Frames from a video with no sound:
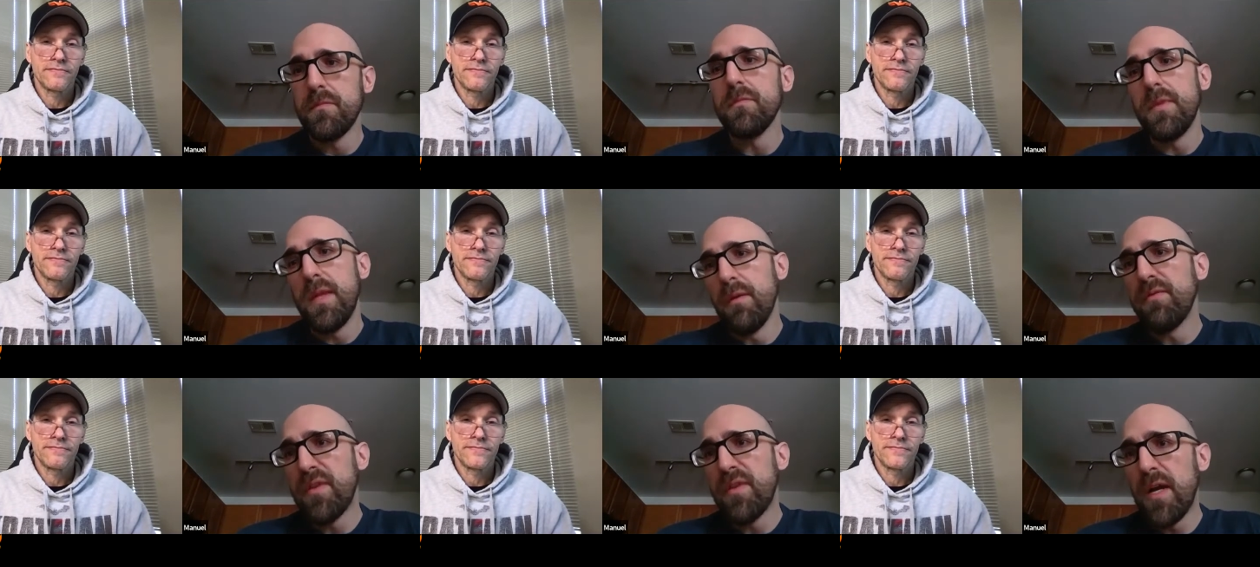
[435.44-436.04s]
Speaker 1: Yeah,
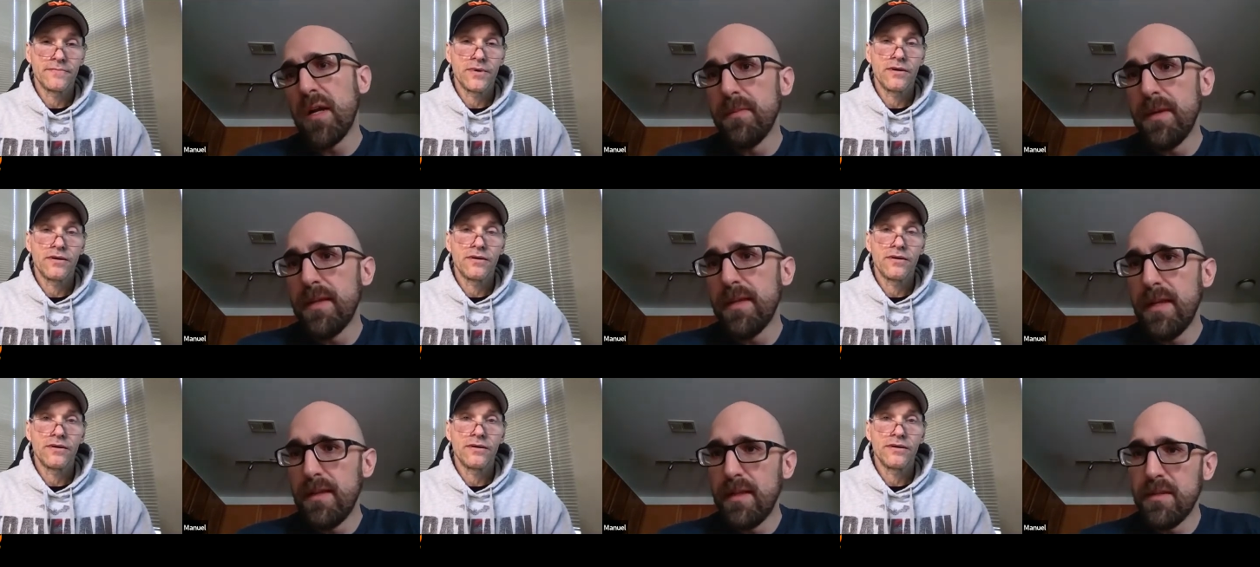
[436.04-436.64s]
we've talked
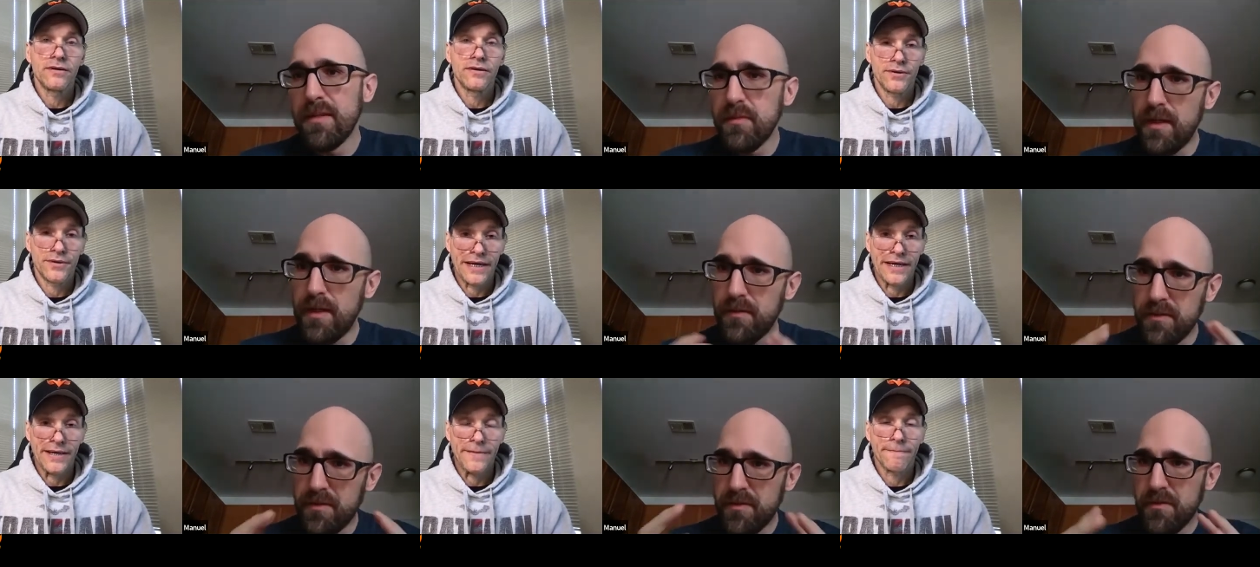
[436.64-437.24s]
about that. That's why.
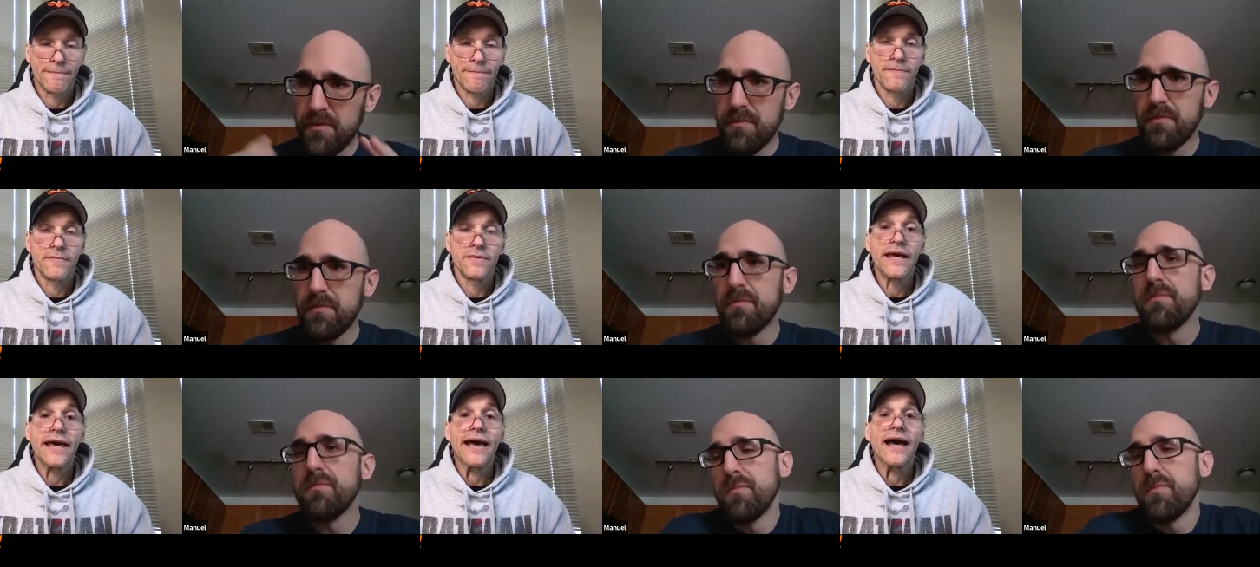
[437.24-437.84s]
Speaker 2: Okay.
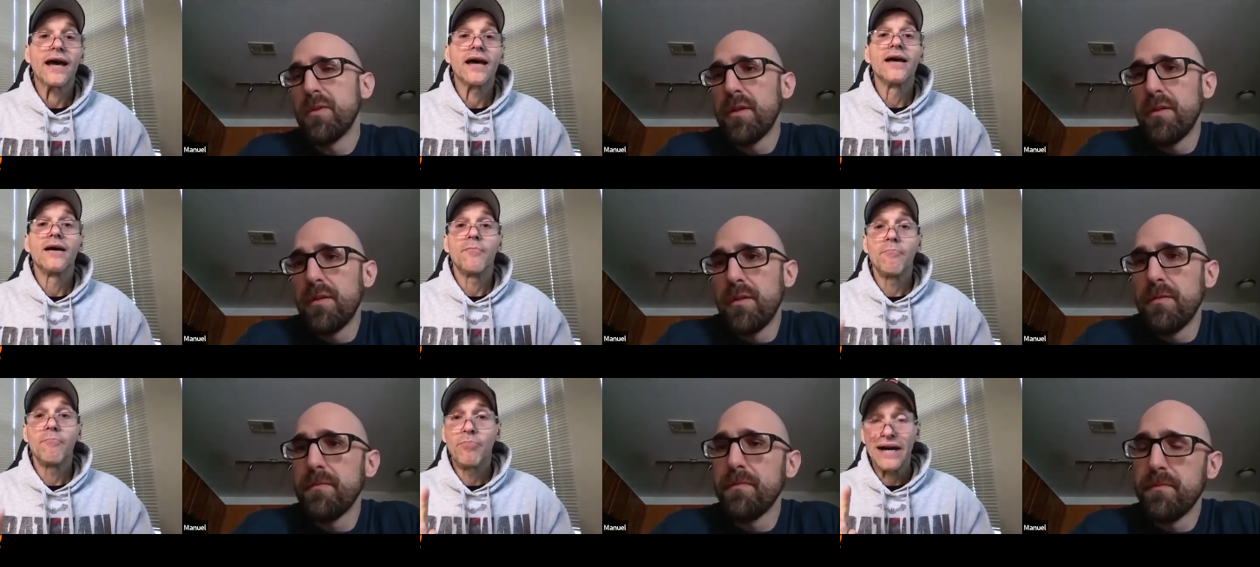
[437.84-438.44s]
Yeah,
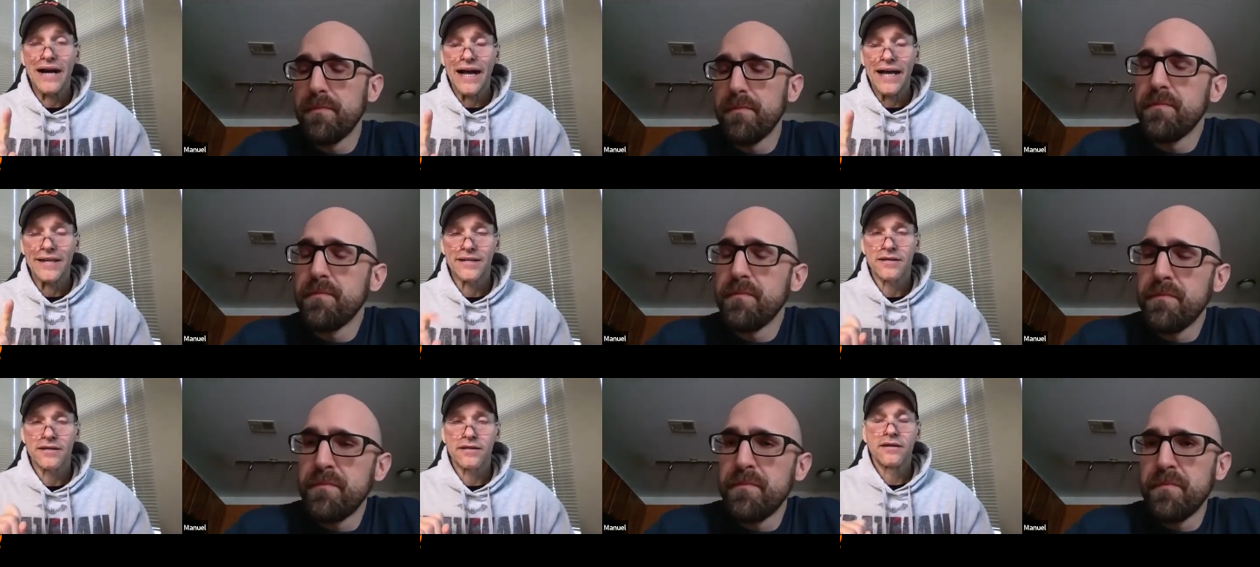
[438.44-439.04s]
but
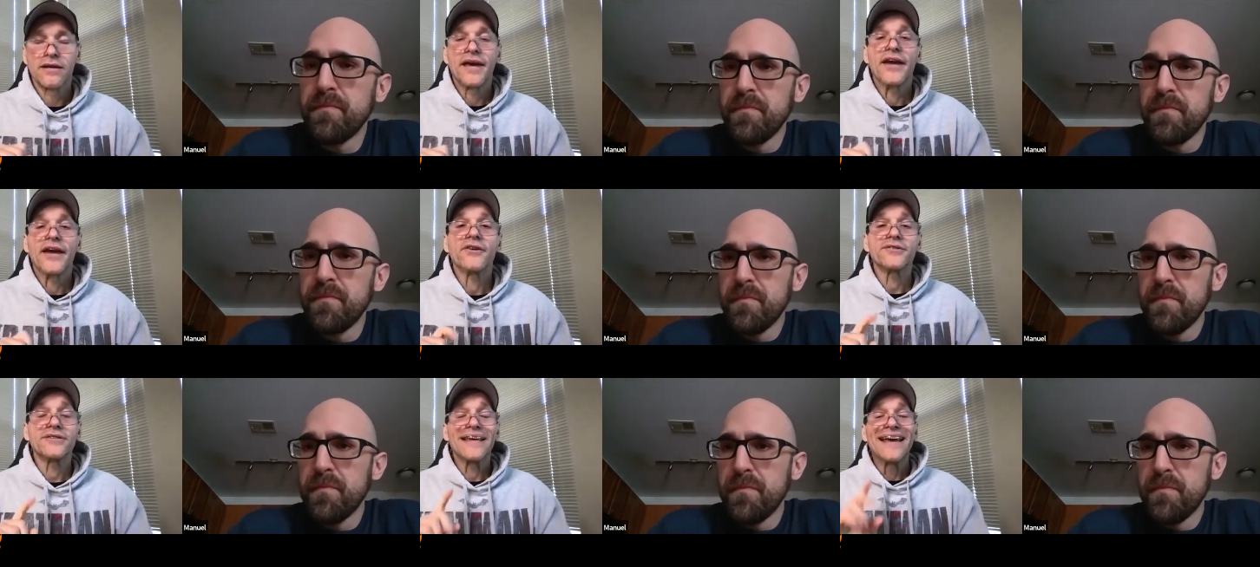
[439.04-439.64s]

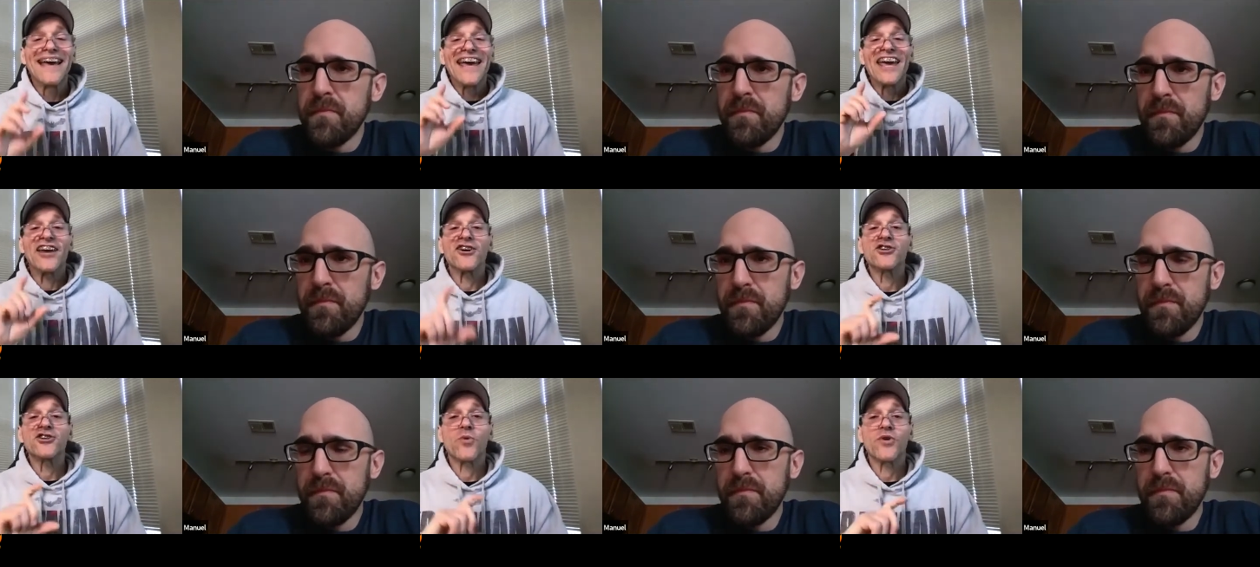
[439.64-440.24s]
here's
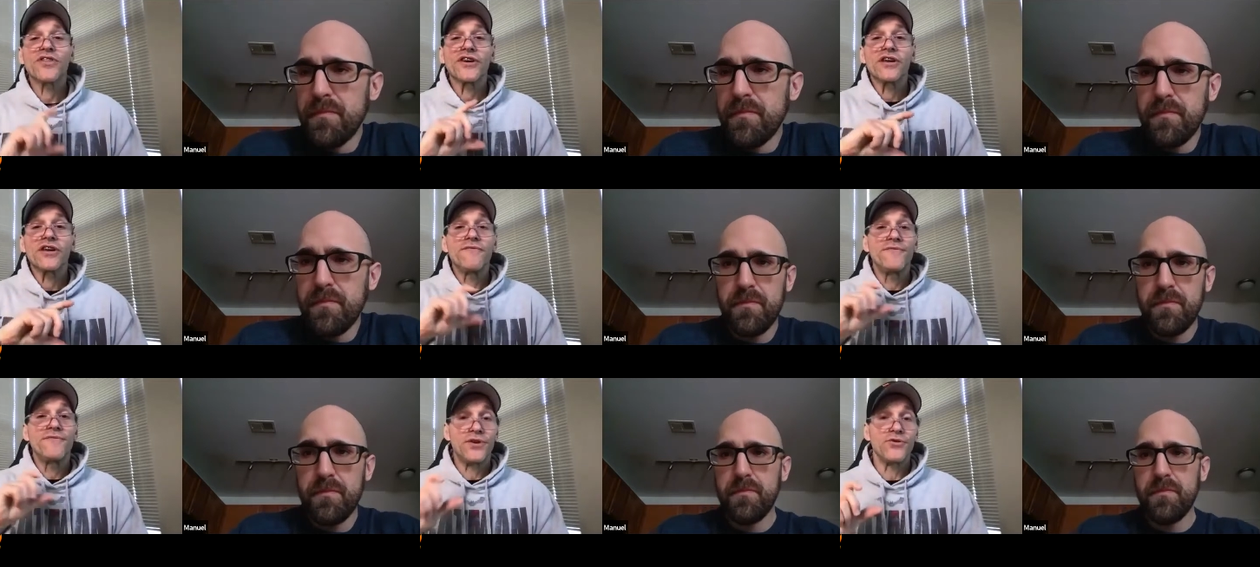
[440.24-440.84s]
where the
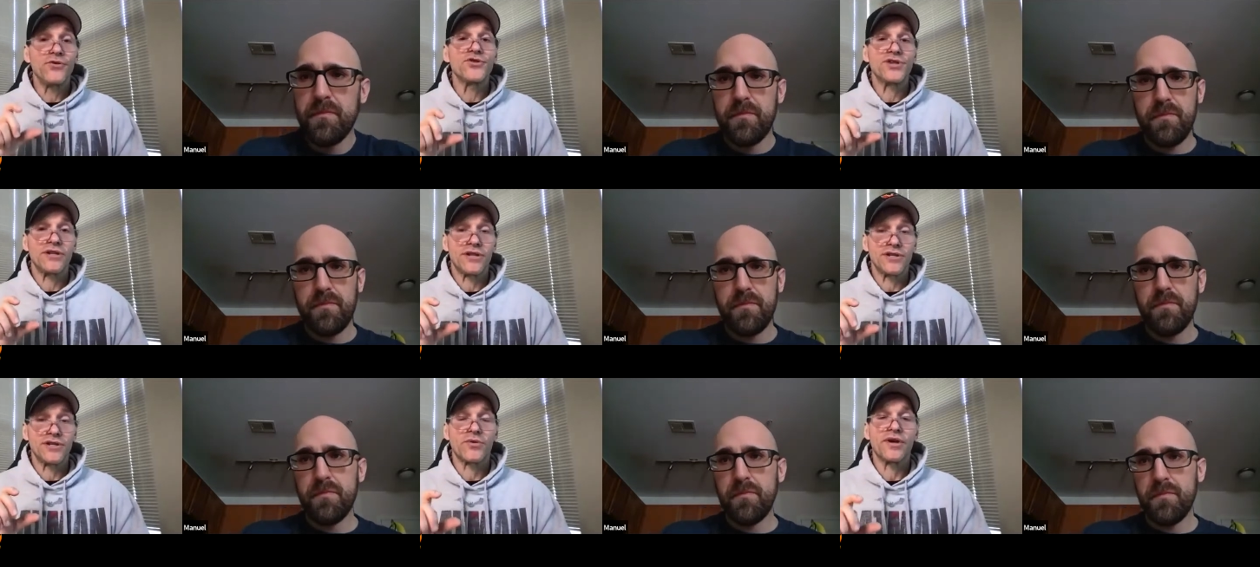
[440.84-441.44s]
confusion
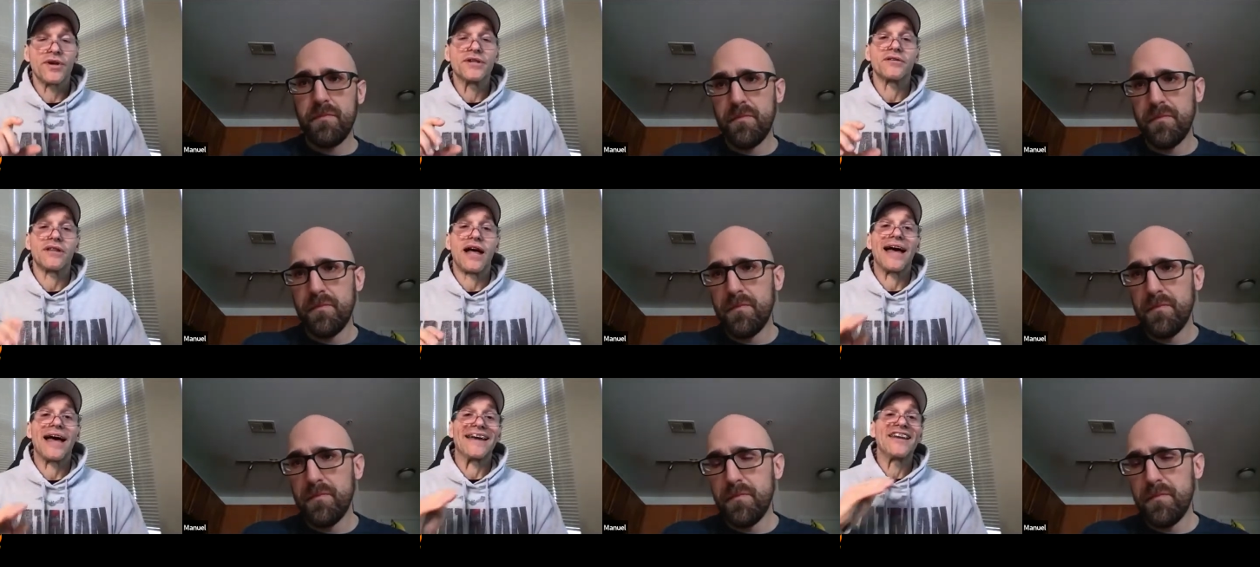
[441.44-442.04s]
is going to
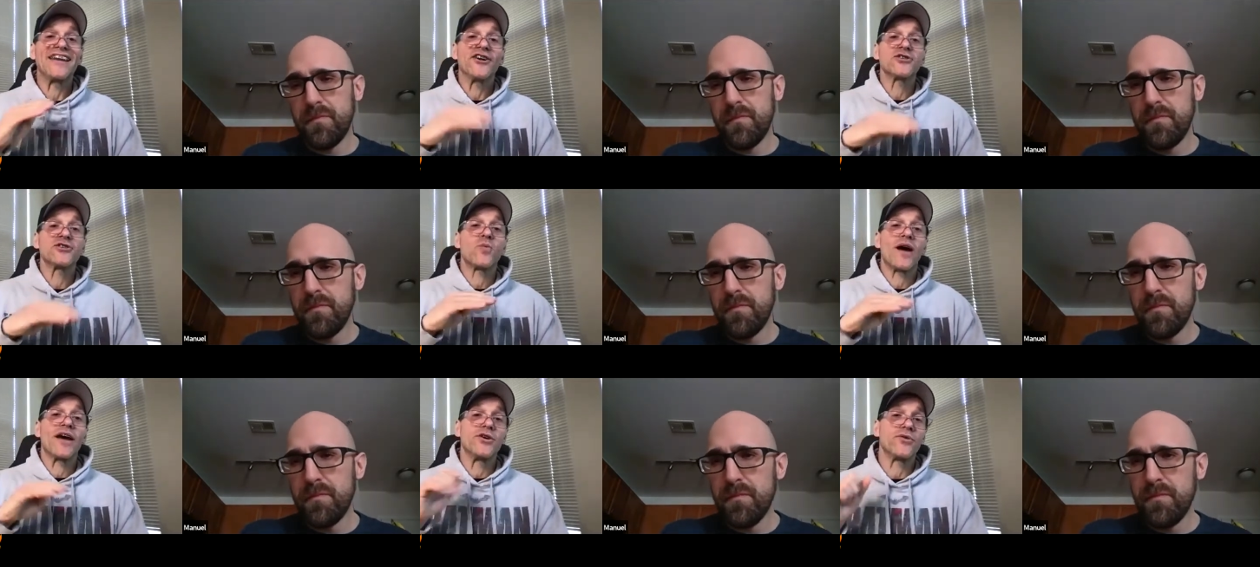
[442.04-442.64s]
lie, and here's
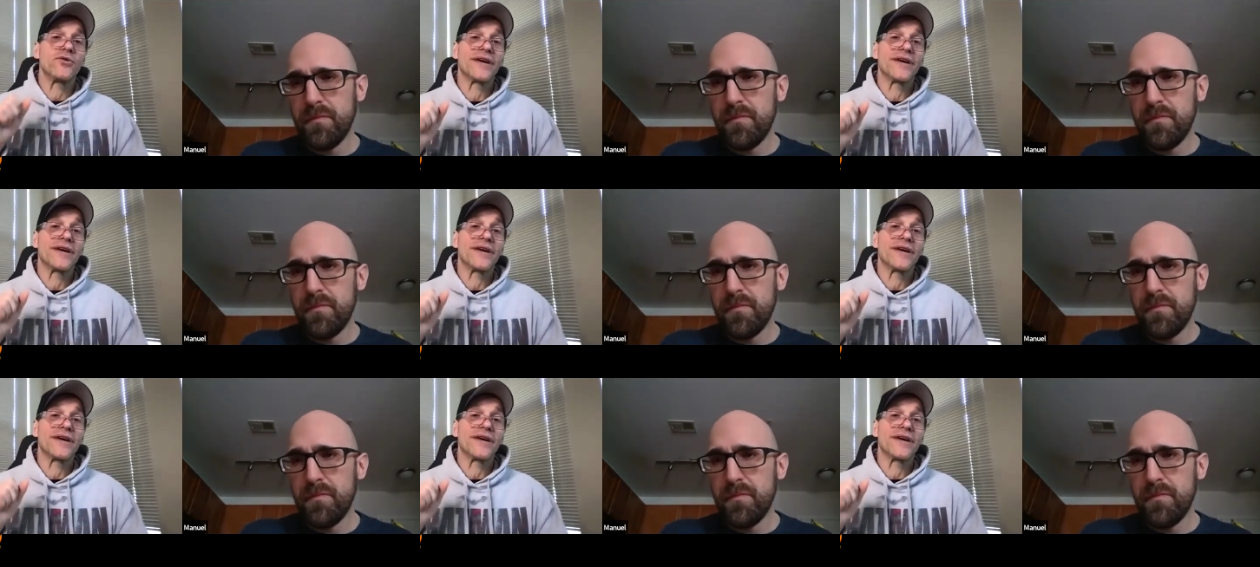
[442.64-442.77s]
why you'll